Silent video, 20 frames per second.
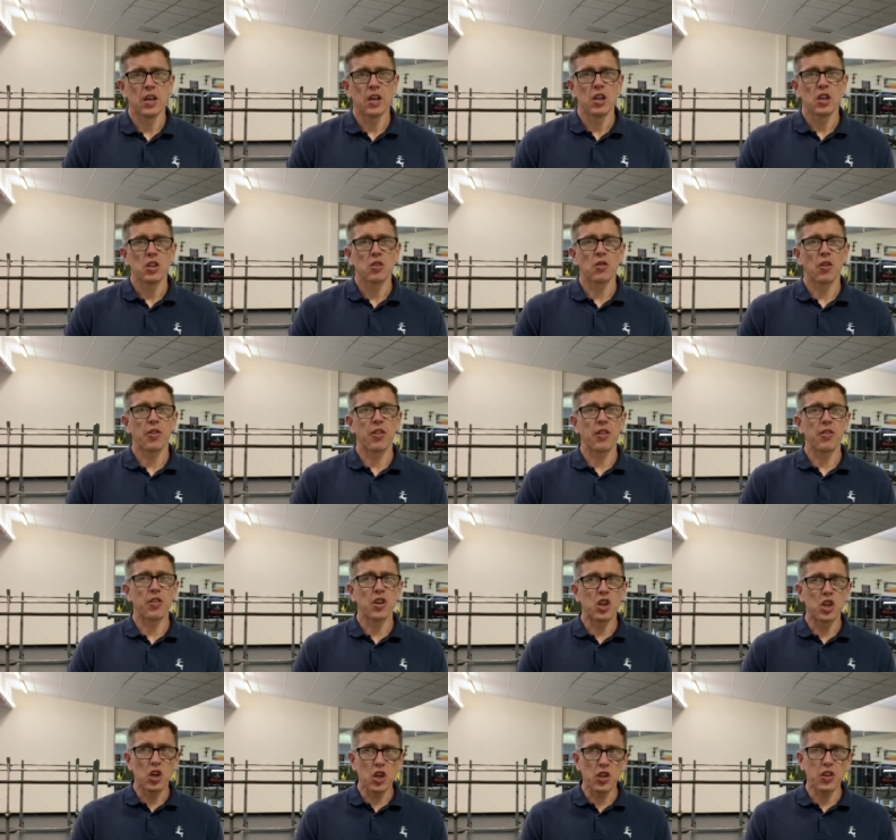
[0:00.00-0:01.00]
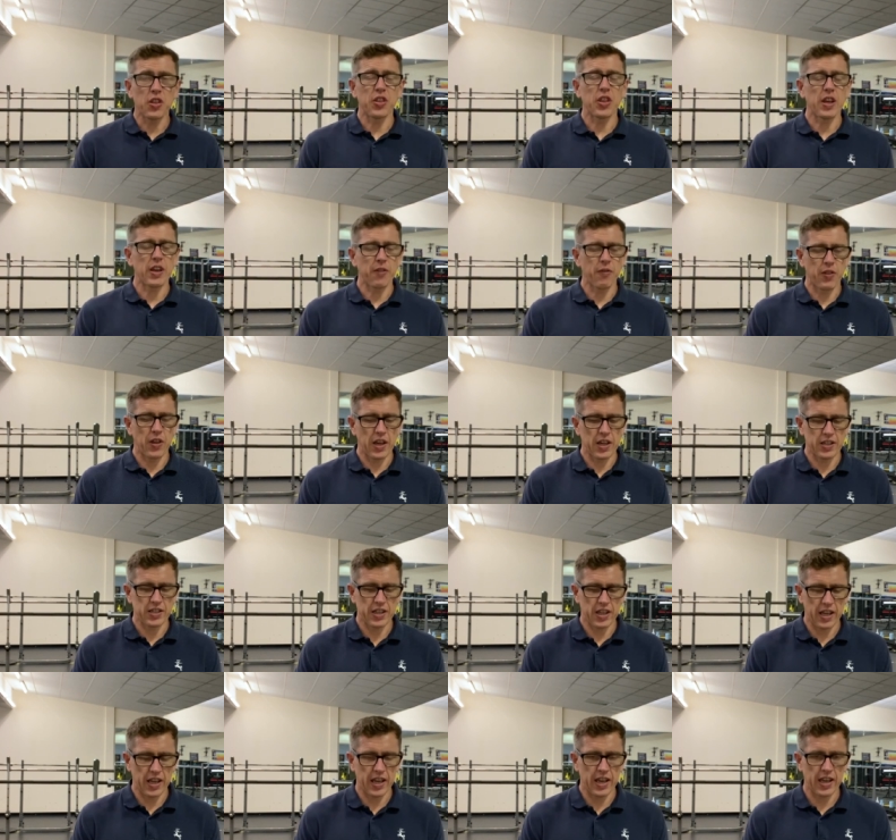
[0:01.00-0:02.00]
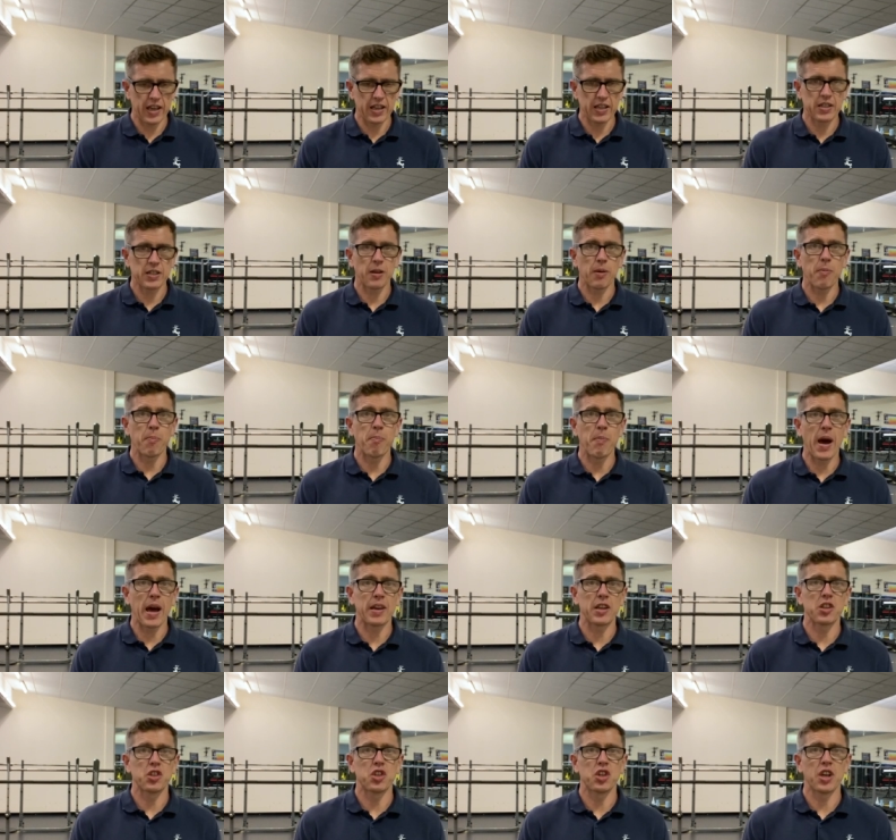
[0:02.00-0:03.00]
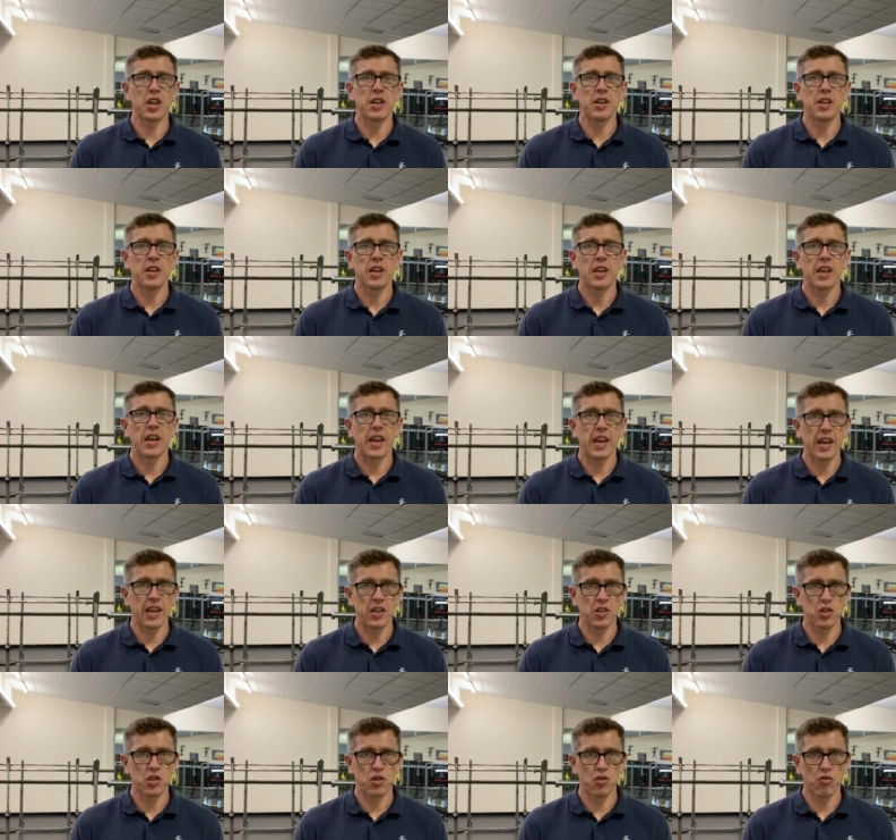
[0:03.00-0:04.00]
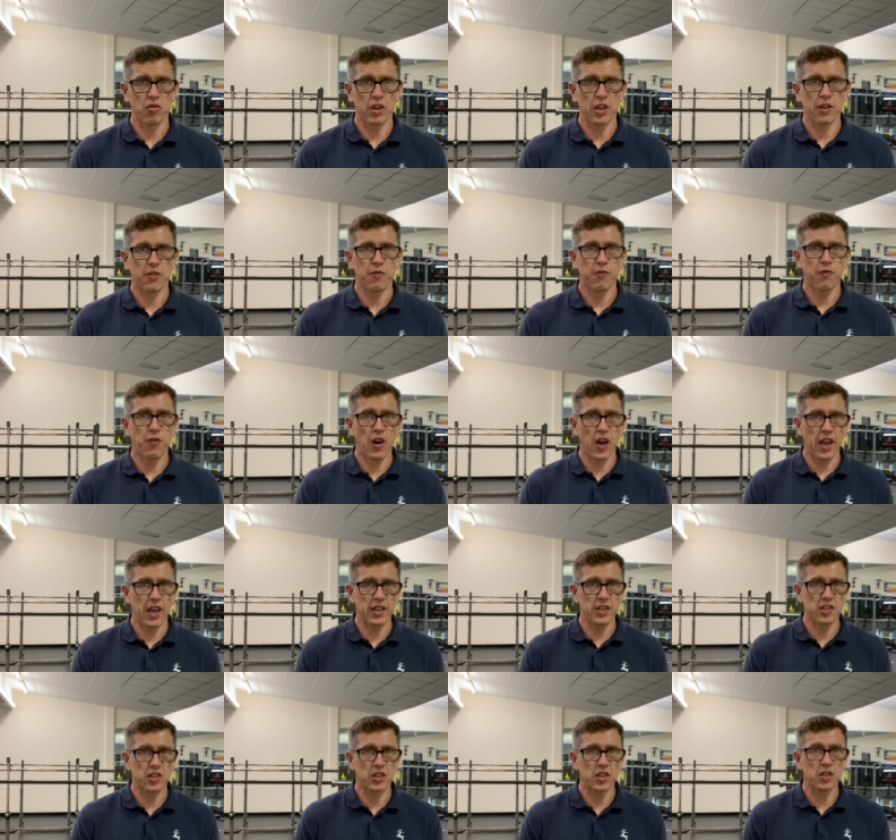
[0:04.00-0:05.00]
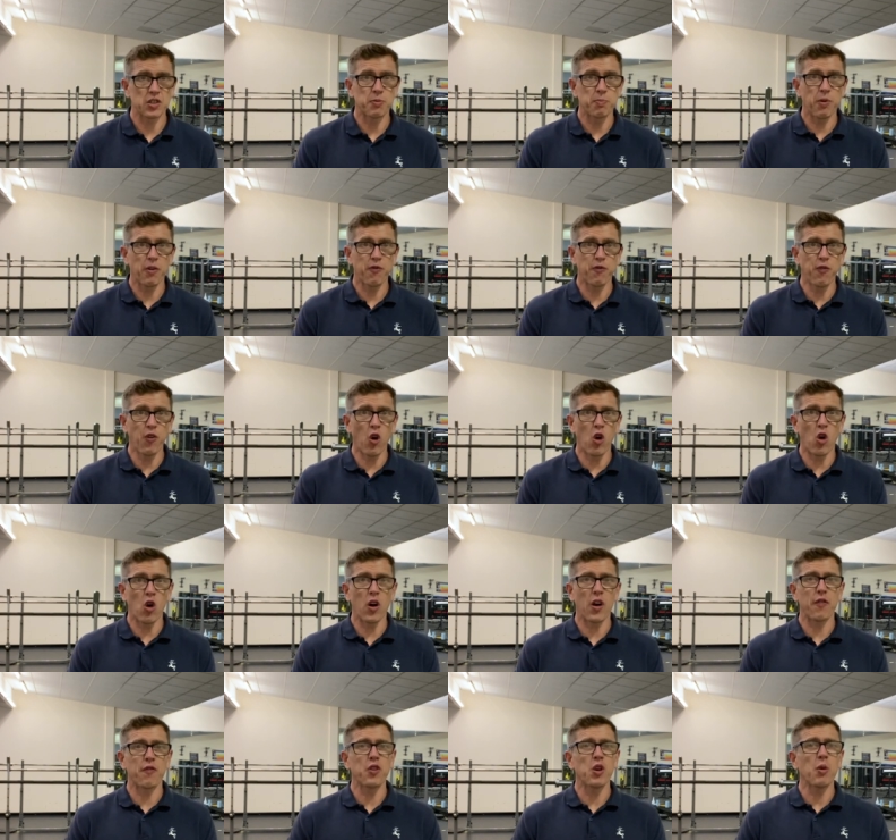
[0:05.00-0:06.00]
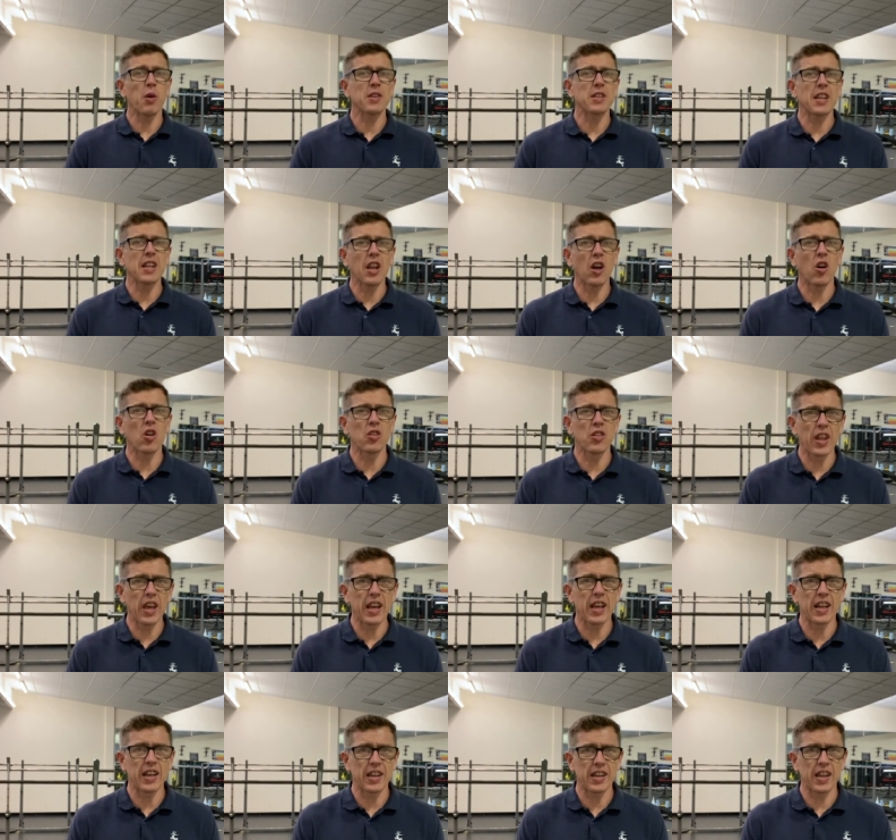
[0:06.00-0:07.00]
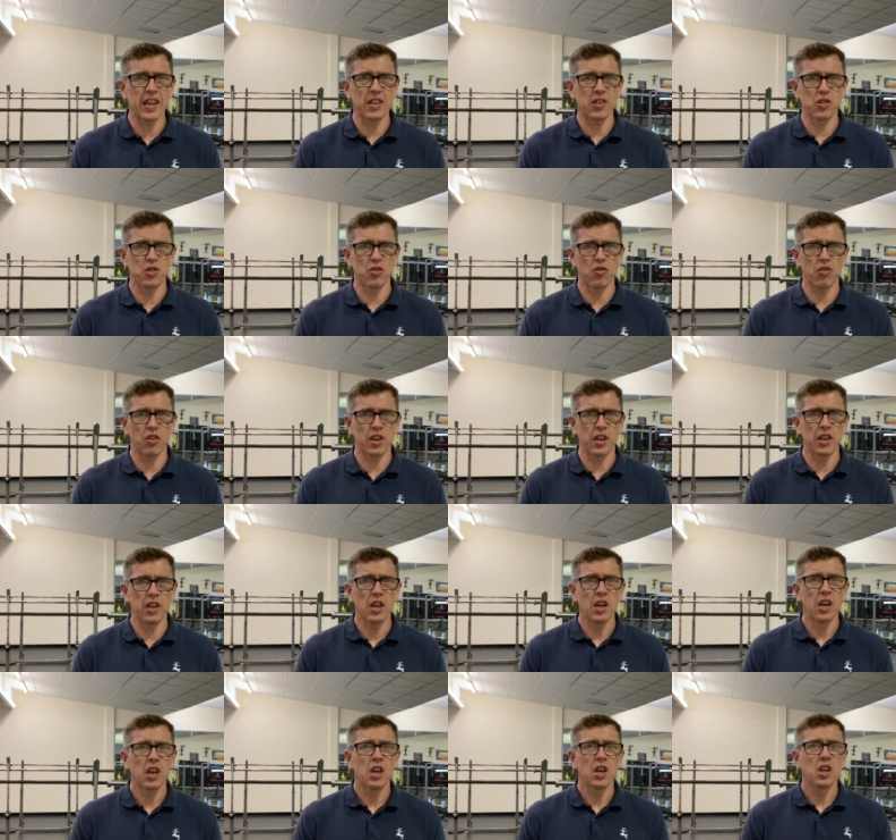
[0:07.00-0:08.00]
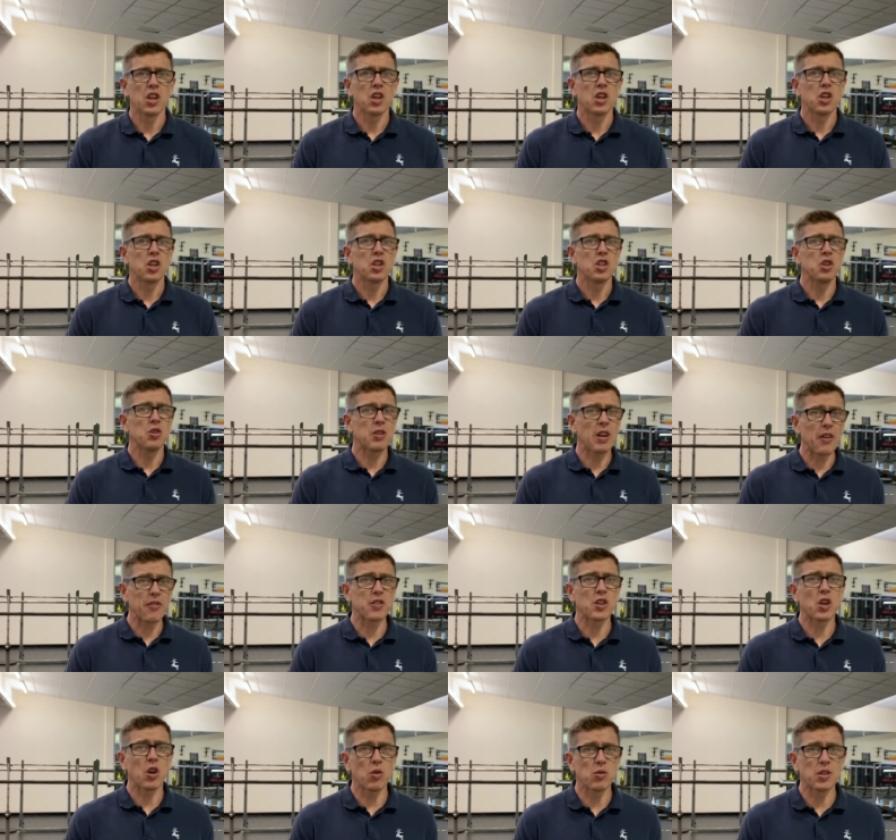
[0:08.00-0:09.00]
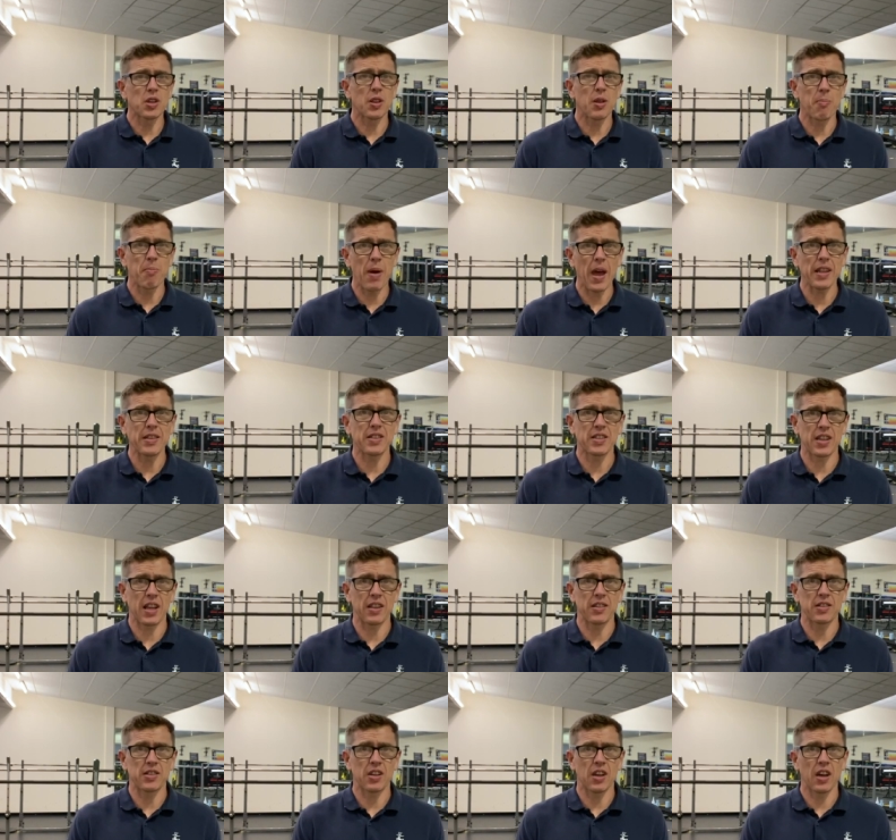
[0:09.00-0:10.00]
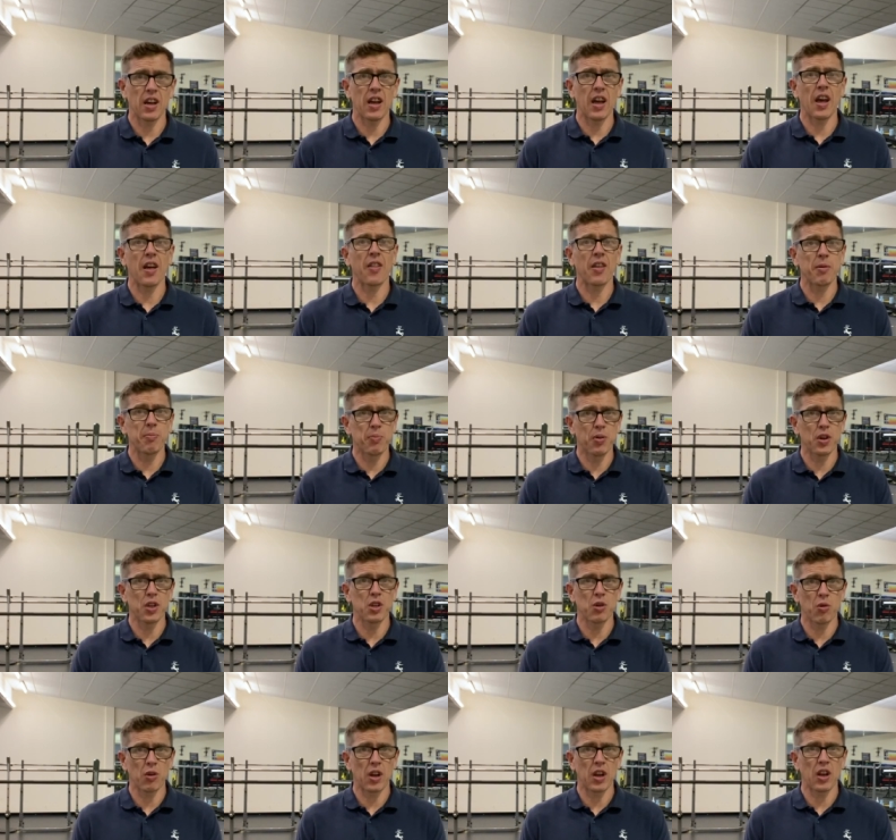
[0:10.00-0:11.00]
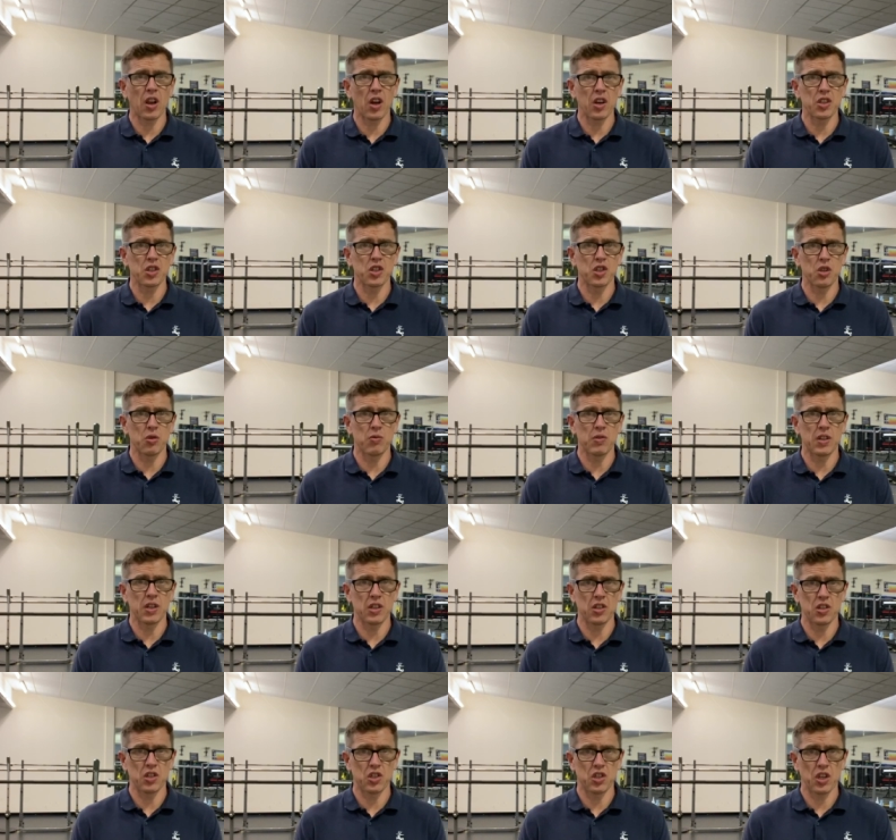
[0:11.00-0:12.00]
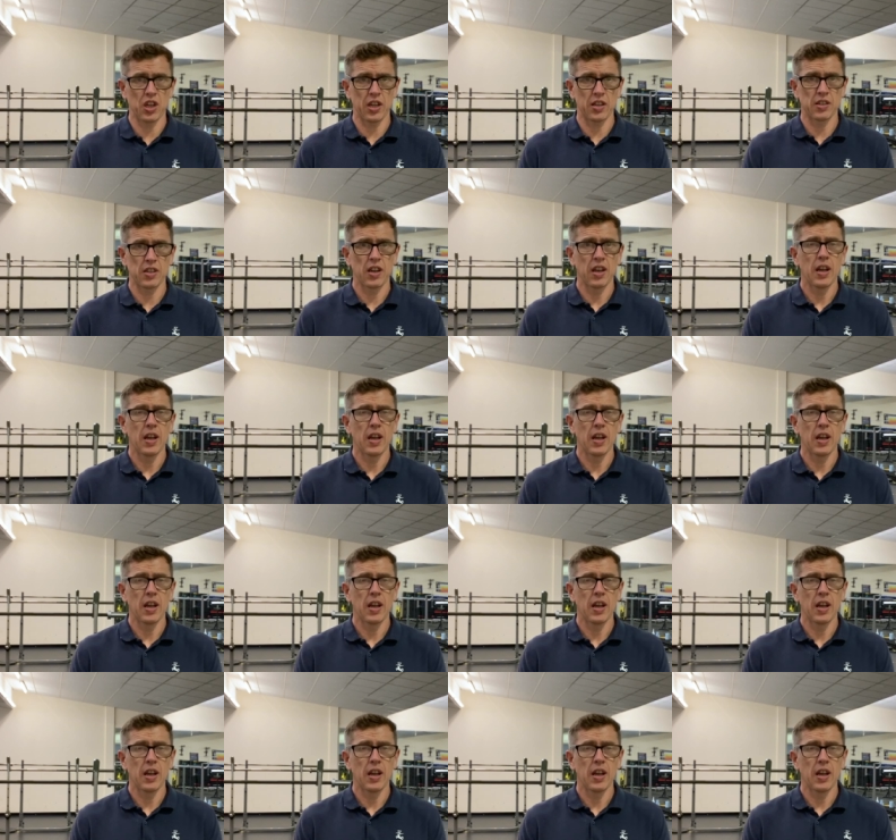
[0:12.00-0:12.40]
So I think the good thing of this is managing injury. For instance, before, if you had a little niggling injury, you'd have to go to the med centre and they'd put you on a light duties chit.